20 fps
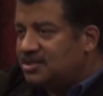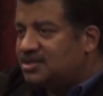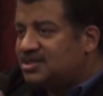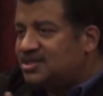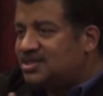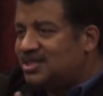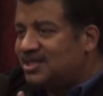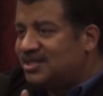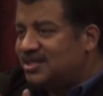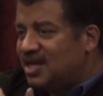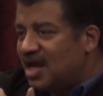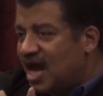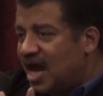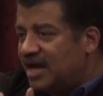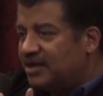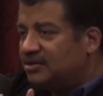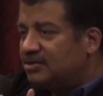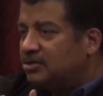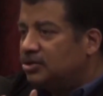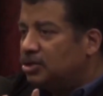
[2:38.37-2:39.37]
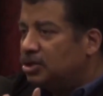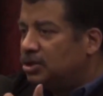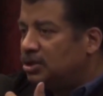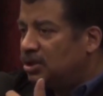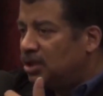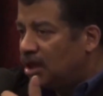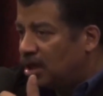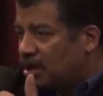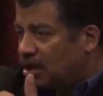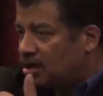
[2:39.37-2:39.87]
did not
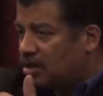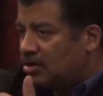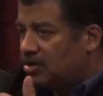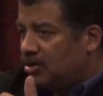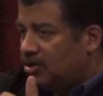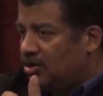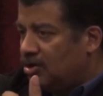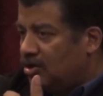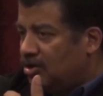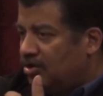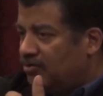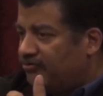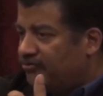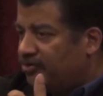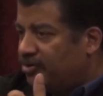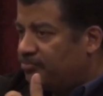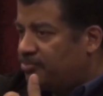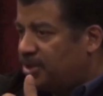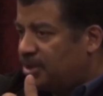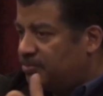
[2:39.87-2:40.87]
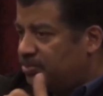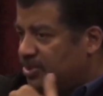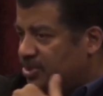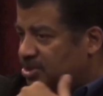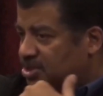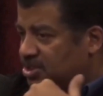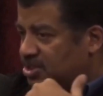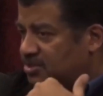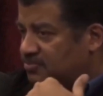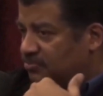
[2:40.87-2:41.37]
look for people
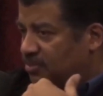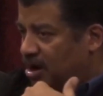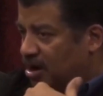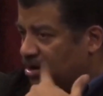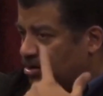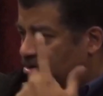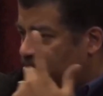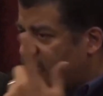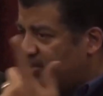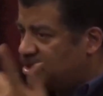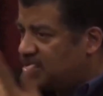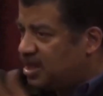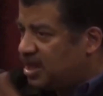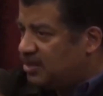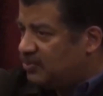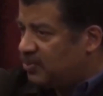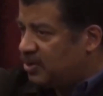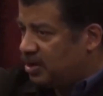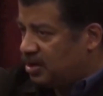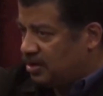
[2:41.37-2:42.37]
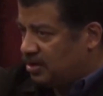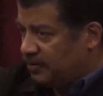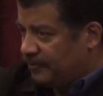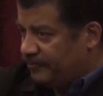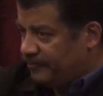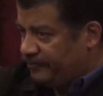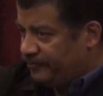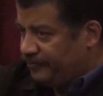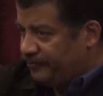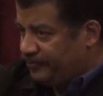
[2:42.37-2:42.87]
smarter than they were.
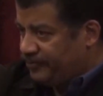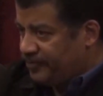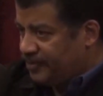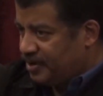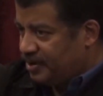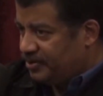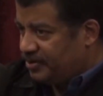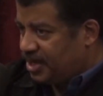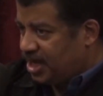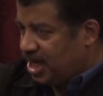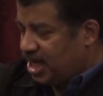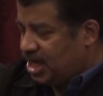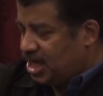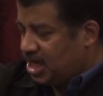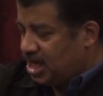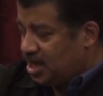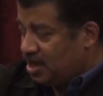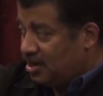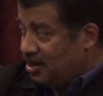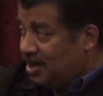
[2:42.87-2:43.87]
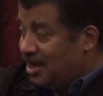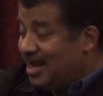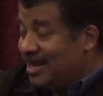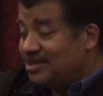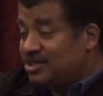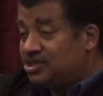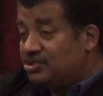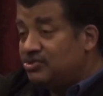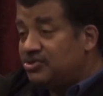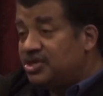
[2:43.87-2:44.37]
Okay? And
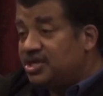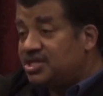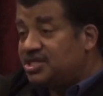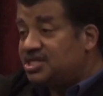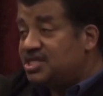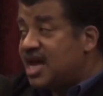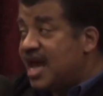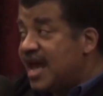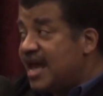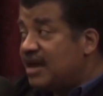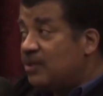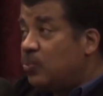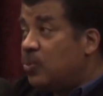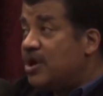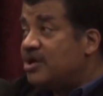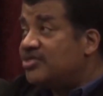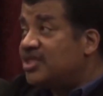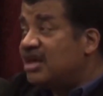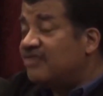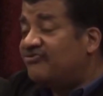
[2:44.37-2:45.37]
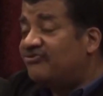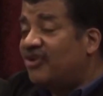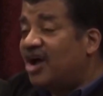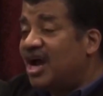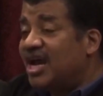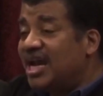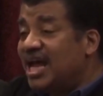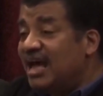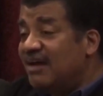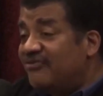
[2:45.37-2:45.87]
to this day, where they
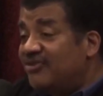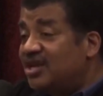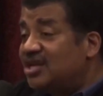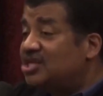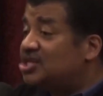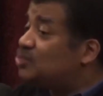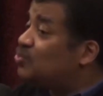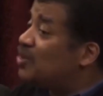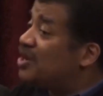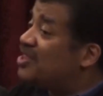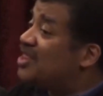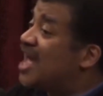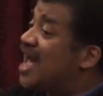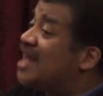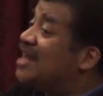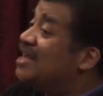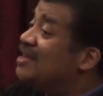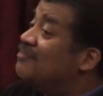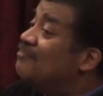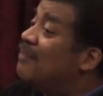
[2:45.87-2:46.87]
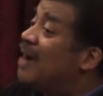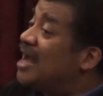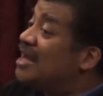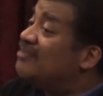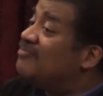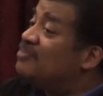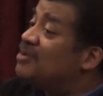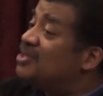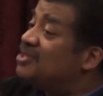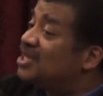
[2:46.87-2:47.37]
find evidence where that might have
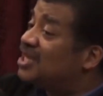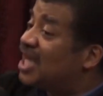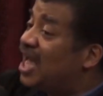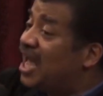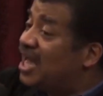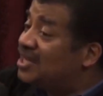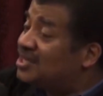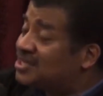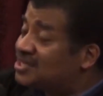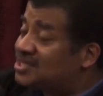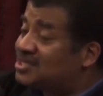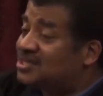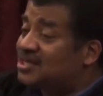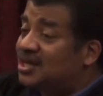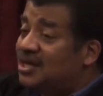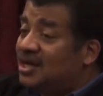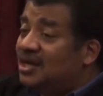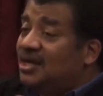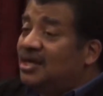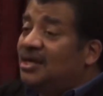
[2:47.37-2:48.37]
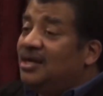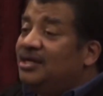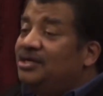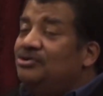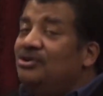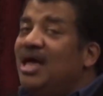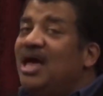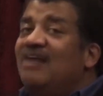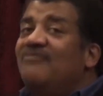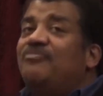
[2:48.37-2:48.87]
been the case, you
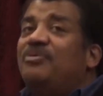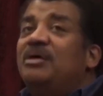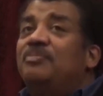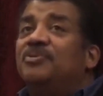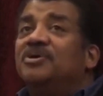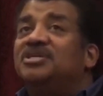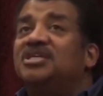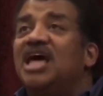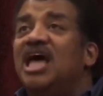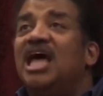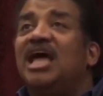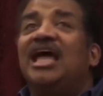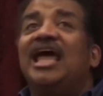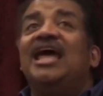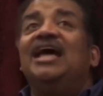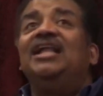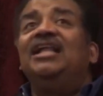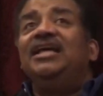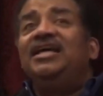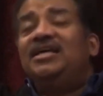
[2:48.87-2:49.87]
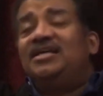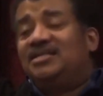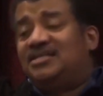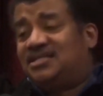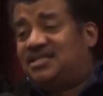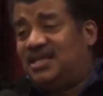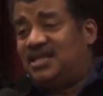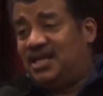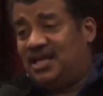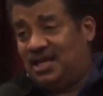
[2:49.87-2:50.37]
have people saying aliens
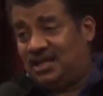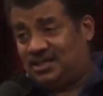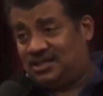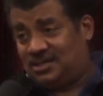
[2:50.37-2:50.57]
did it.